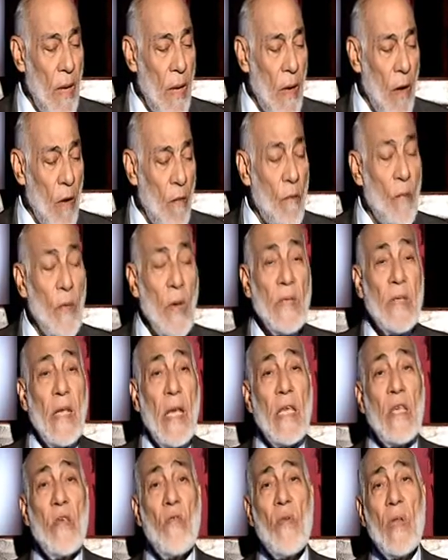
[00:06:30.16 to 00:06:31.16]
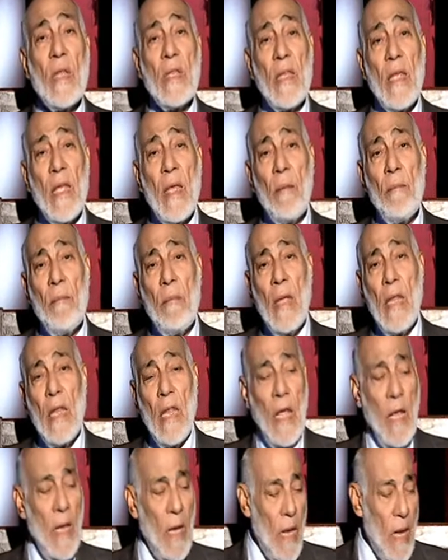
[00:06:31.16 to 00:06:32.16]
of security
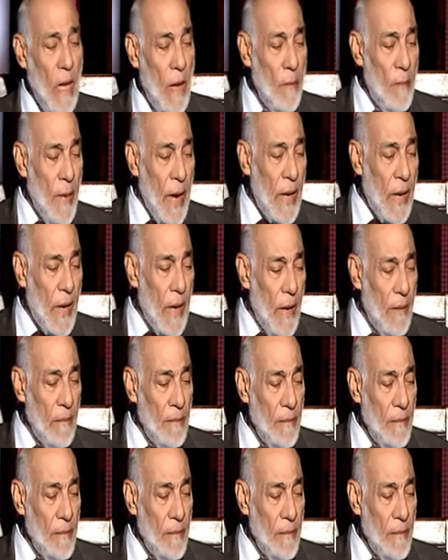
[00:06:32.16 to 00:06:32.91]
meaning Mecca